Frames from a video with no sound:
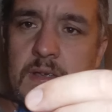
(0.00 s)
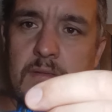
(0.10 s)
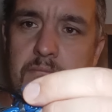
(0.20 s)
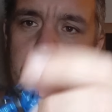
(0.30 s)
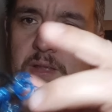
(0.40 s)

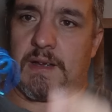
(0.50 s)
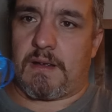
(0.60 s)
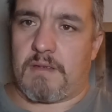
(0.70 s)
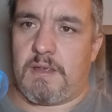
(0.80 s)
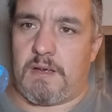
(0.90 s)
Black,
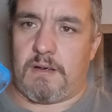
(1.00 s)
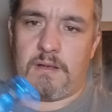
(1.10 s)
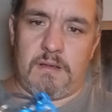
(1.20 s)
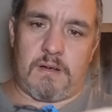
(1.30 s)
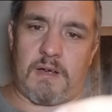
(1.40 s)

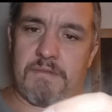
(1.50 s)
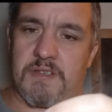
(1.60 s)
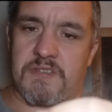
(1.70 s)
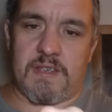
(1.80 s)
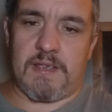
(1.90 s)

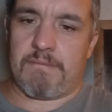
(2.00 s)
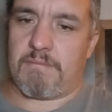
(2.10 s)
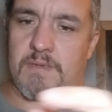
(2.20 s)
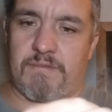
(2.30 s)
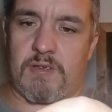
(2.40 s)
obviously,
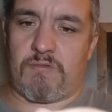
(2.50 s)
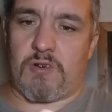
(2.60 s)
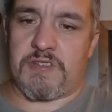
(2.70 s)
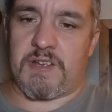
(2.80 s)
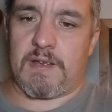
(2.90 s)
if you've
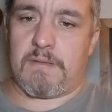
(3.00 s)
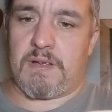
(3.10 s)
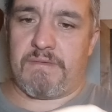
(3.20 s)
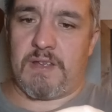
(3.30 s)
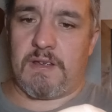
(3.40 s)
watched any of my
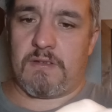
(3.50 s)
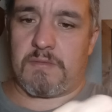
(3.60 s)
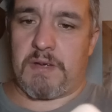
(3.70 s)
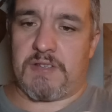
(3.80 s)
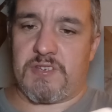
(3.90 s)
videos
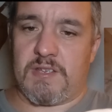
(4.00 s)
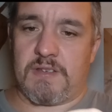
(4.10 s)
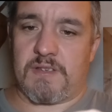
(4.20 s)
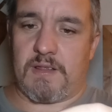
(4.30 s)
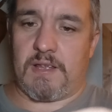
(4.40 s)
about
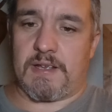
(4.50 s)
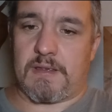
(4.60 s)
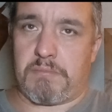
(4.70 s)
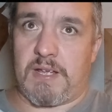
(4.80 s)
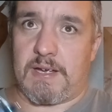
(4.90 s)
jigs, I like the
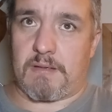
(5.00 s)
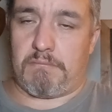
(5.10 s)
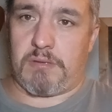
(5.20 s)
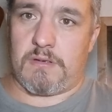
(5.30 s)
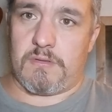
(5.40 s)
black and
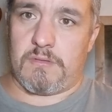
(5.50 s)
blue.